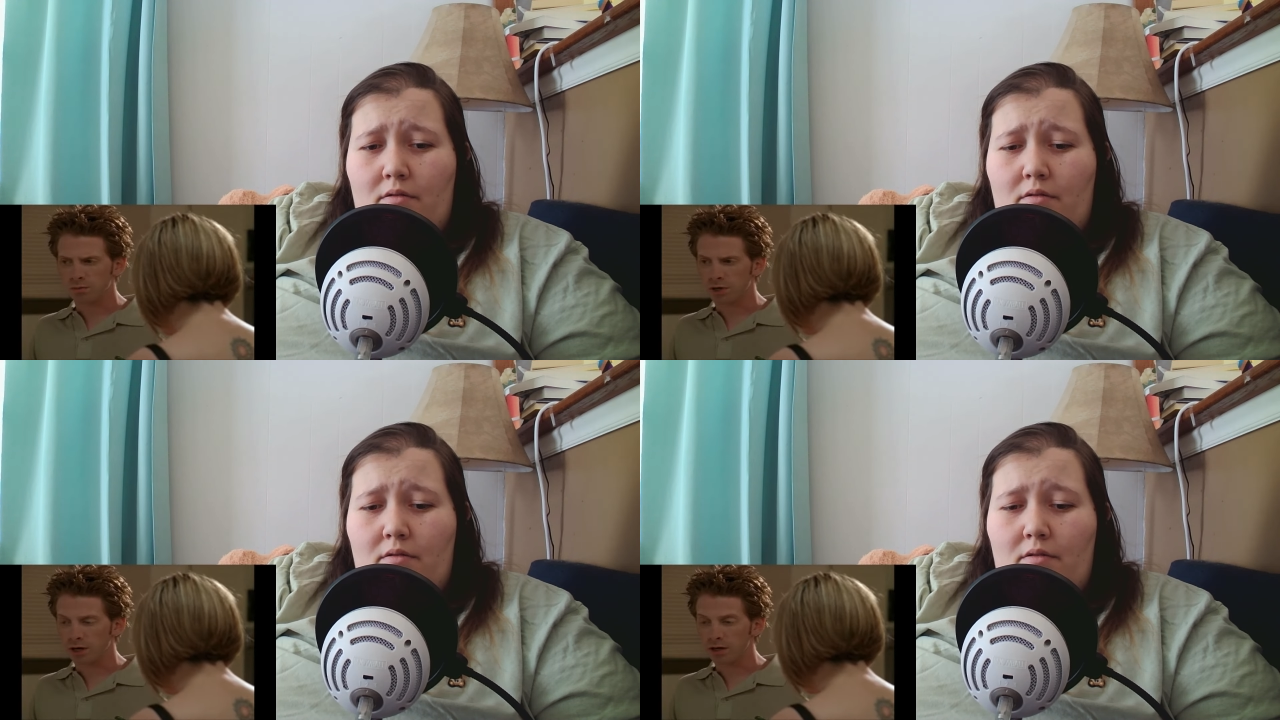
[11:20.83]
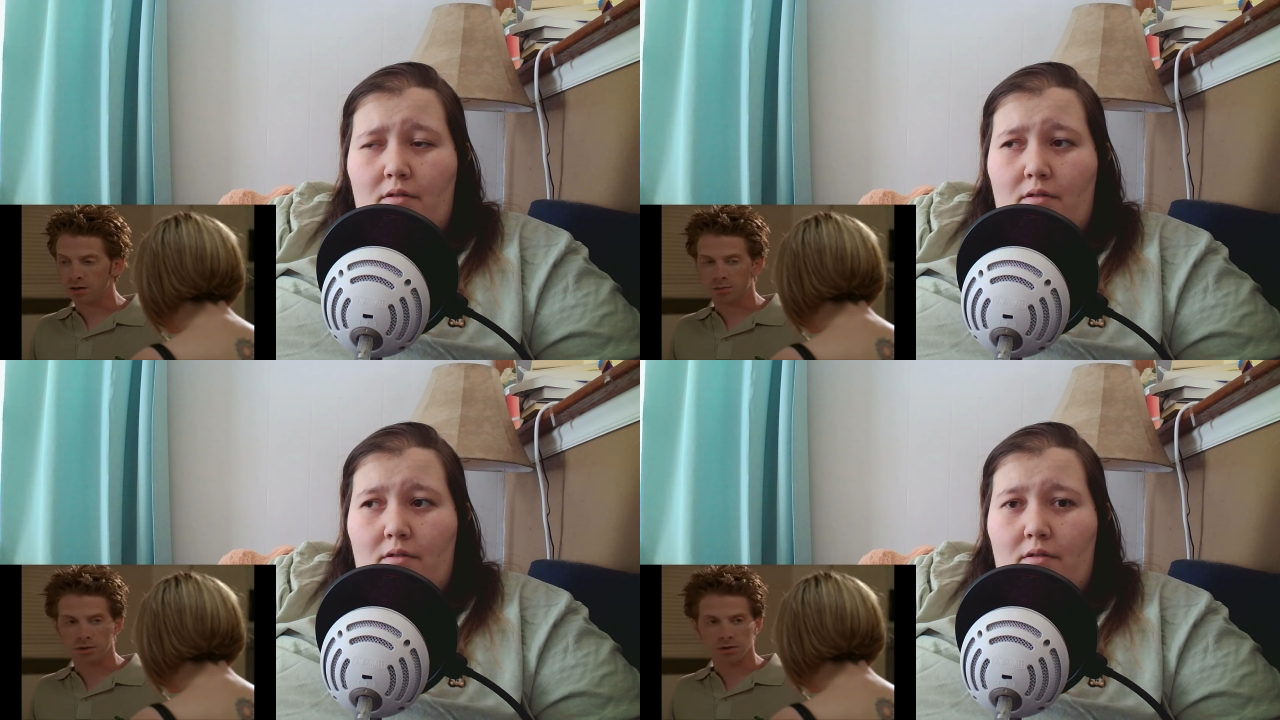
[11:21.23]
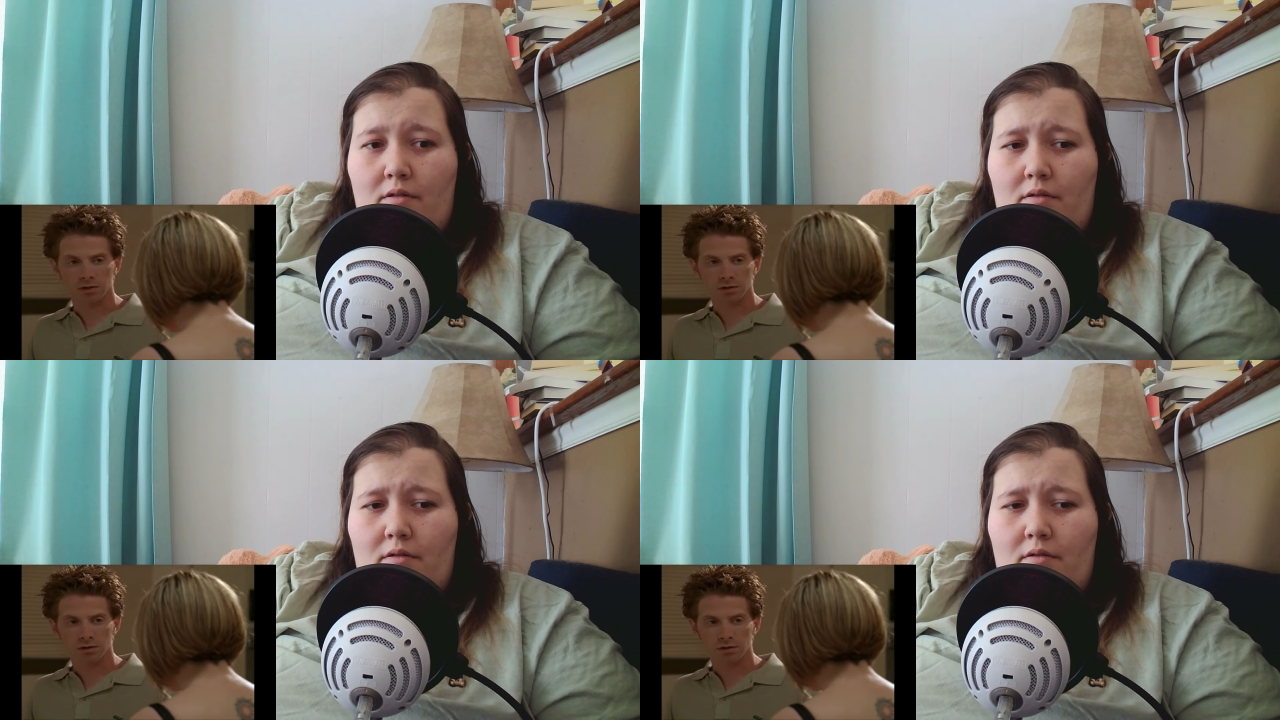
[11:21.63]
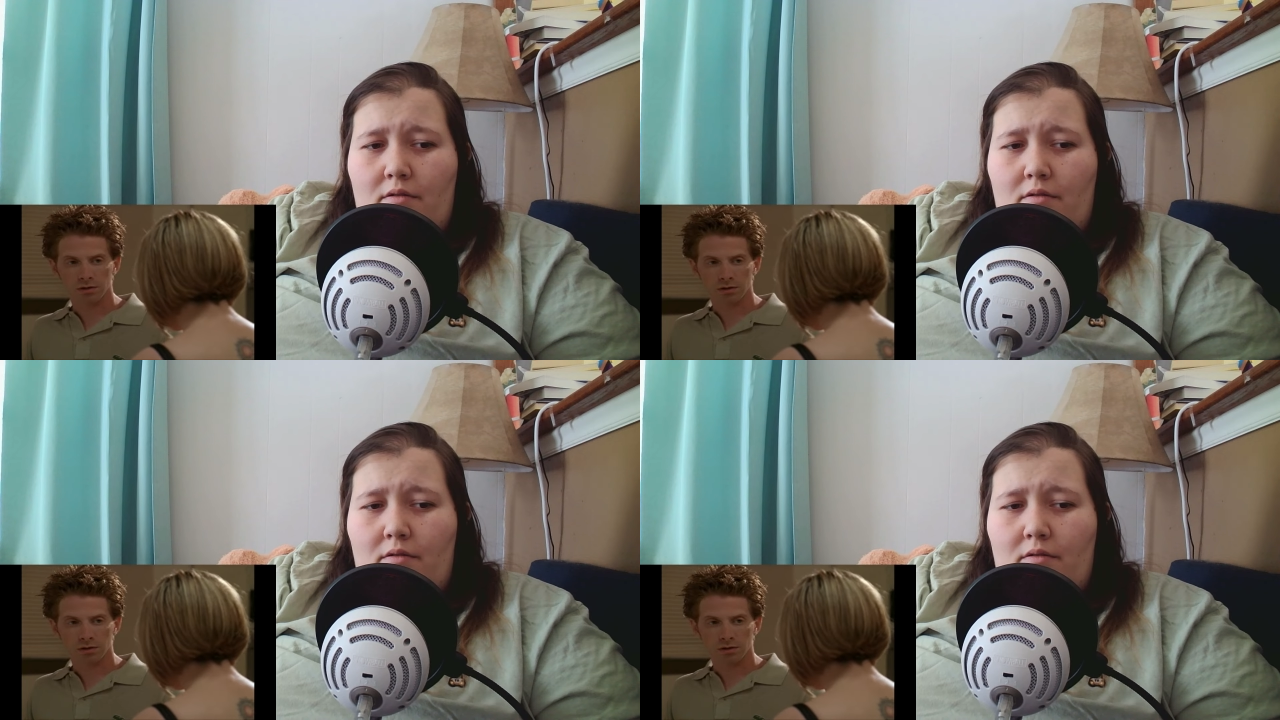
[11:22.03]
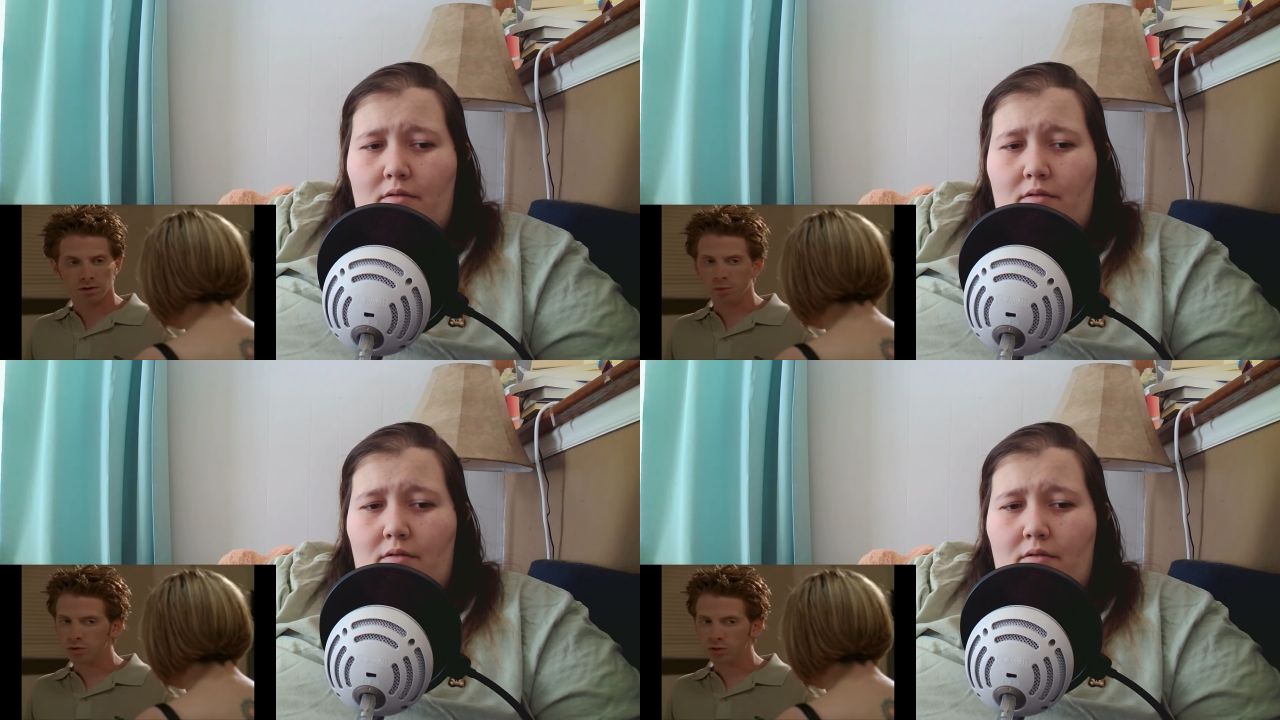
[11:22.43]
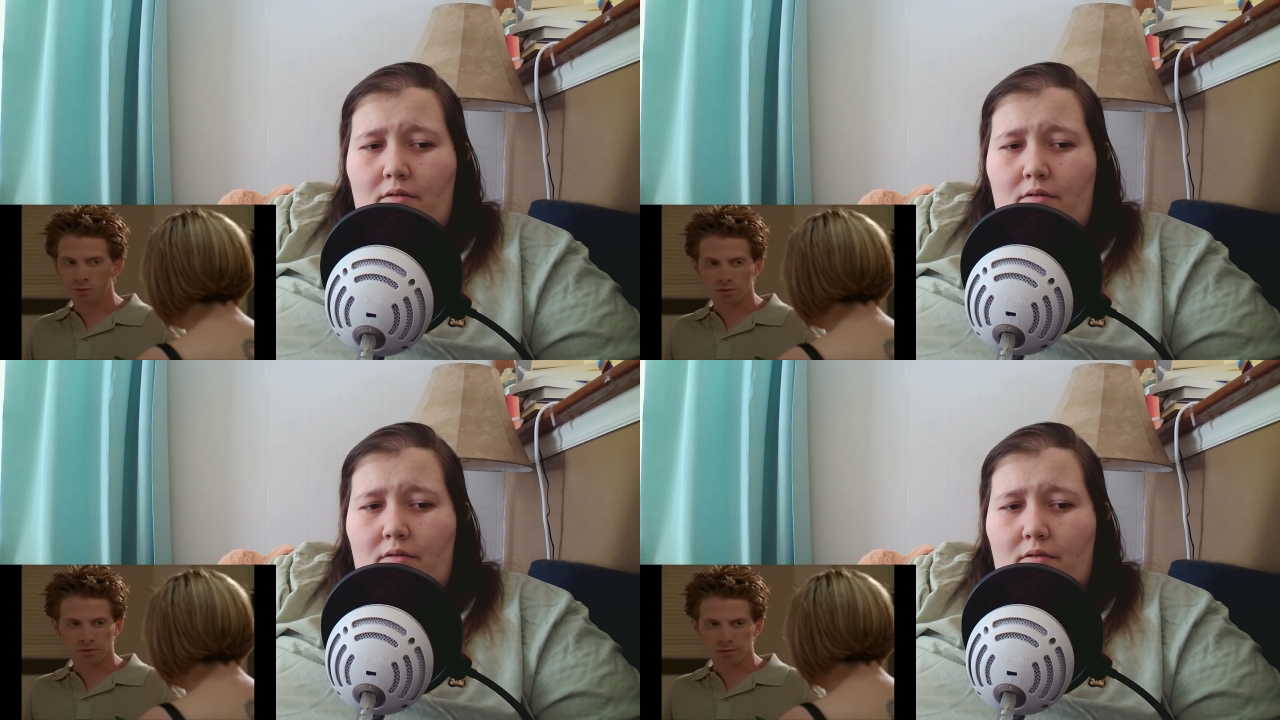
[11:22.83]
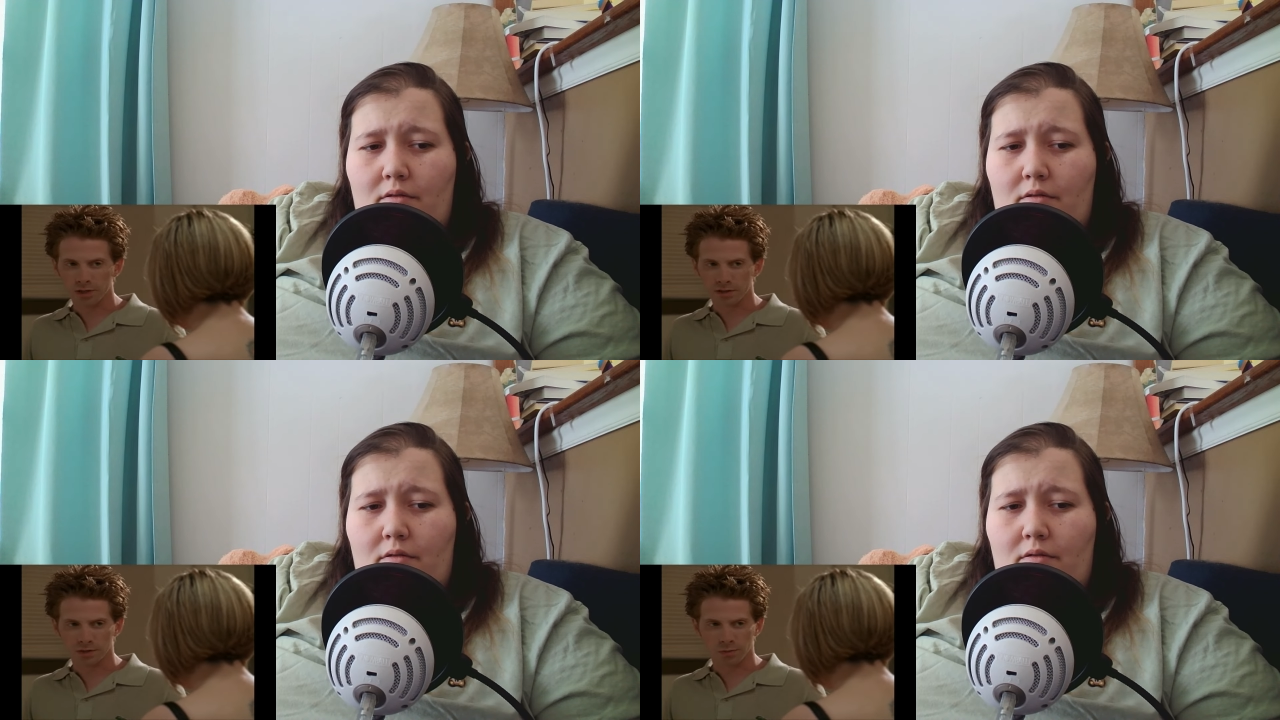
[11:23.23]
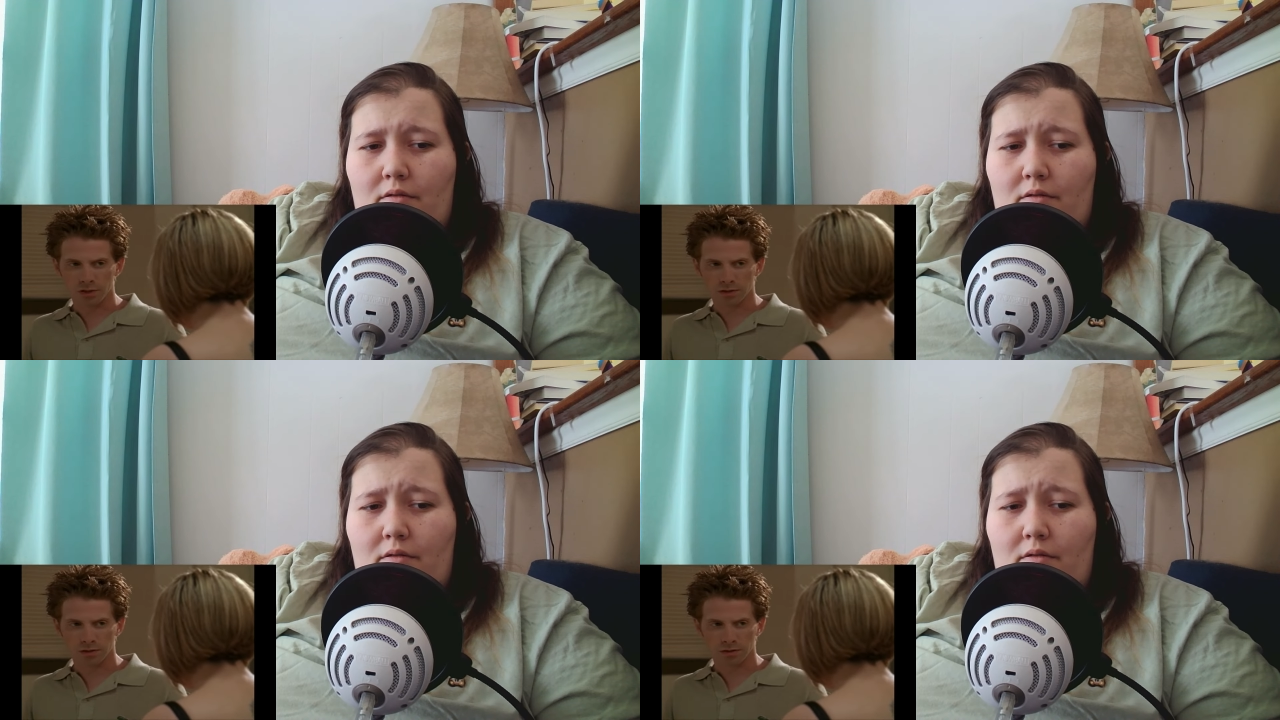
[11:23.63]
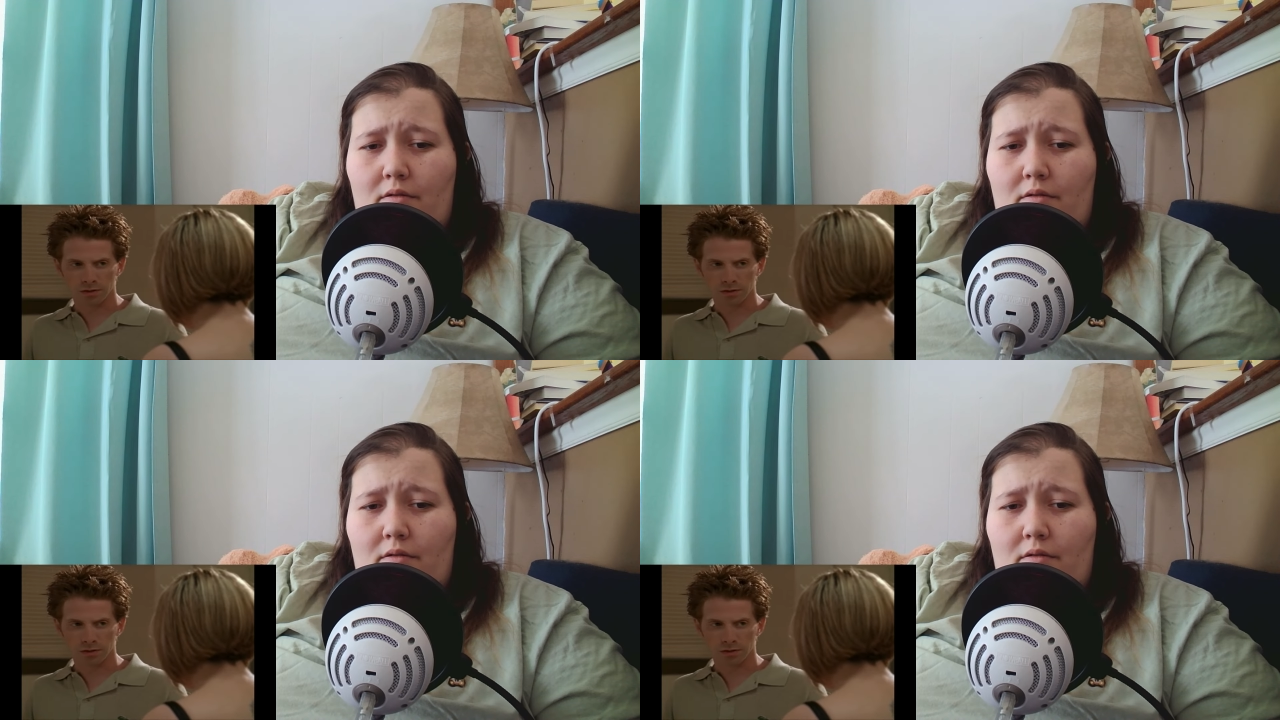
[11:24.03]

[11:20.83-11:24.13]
Speaker 1: Well, I am. I'm only a wolf 3 nights a month.